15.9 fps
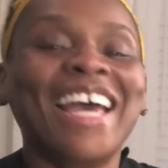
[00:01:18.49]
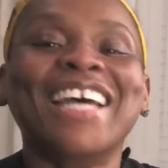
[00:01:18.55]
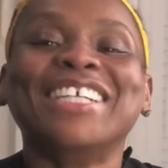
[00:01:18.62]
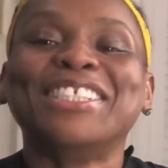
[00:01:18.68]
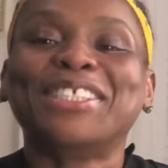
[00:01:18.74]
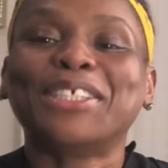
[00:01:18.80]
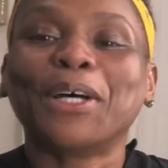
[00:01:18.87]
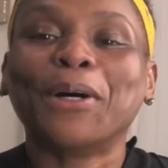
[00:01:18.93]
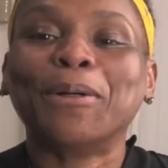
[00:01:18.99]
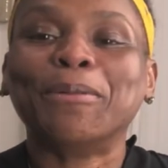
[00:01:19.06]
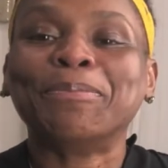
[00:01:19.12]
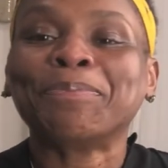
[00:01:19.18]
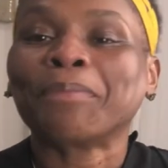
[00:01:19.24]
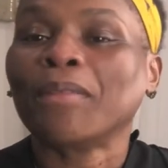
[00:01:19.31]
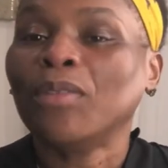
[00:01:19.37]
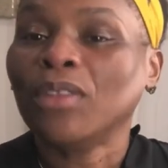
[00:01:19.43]
So
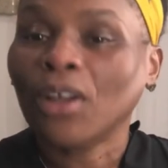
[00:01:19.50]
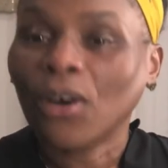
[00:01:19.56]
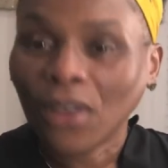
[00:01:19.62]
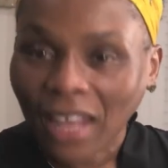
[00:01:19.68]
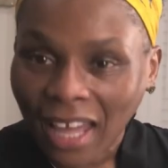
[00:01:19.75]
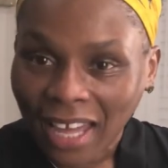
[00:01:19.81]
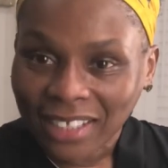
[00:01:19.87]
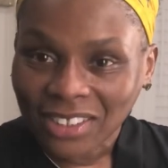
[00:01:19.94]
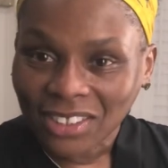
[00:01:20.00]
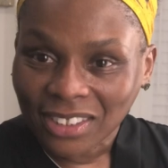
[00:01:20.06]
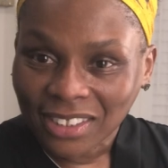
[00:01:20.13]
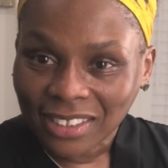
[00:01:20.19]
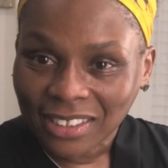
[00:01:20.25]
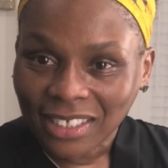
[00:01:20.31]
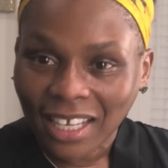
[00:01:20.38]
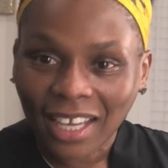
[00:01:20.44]
no
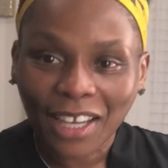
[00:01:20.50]
lashes,